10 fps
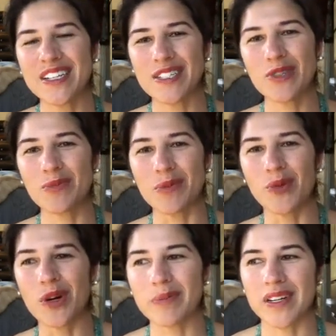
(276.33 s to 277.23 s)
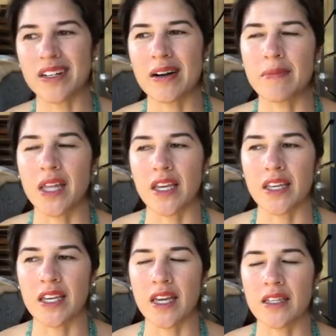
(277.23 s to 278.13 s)
super morbid and I'm
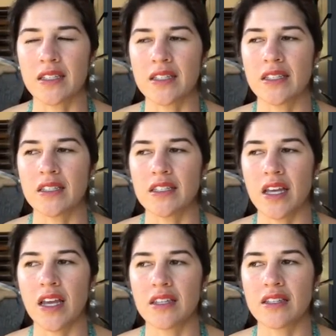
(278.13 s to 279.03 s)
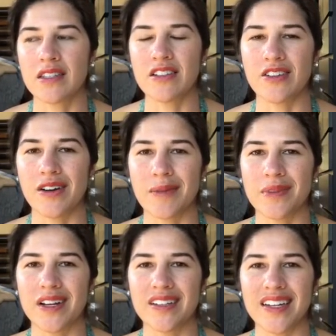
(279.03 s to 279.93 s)
like, yes, death. You know, I'm
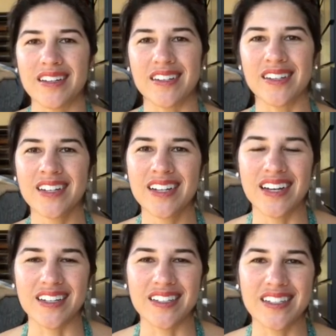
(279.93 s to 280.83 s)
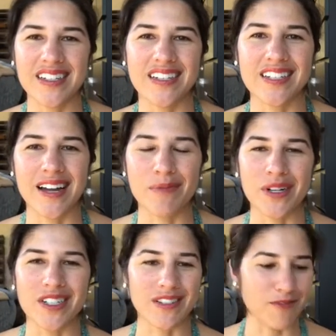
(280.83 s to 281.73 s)
not like a, a Lydia type
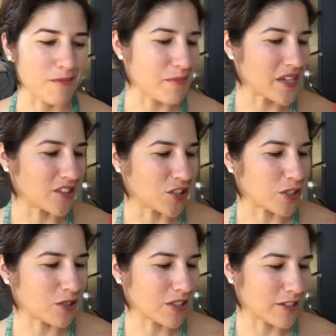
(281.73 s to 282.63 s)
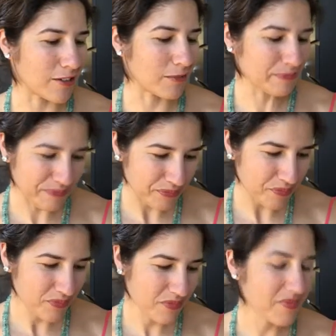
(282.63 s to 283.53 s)
person from Beetlejuice. So,
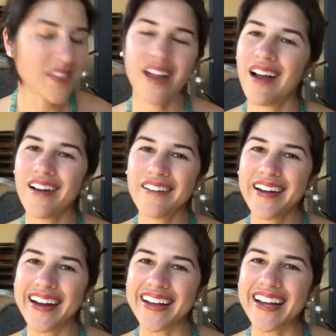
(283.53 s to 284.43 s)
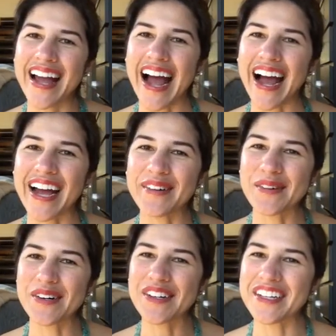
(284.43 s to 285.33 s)
all right, I
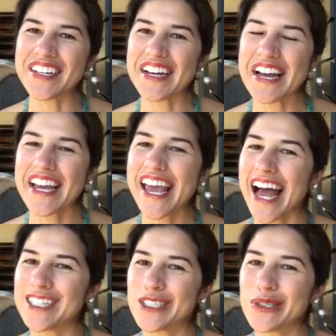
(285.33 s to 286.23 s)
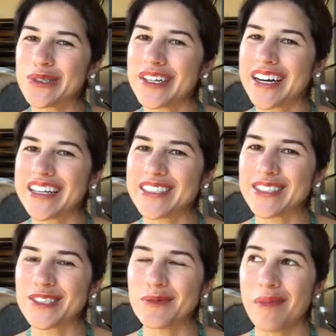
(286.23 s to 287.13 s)
will catch you guys
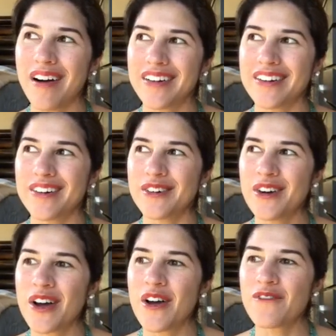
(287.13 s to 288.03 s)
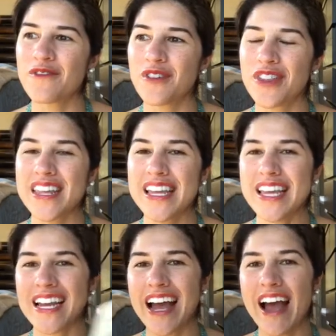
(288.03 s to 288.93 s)
tomorrow for the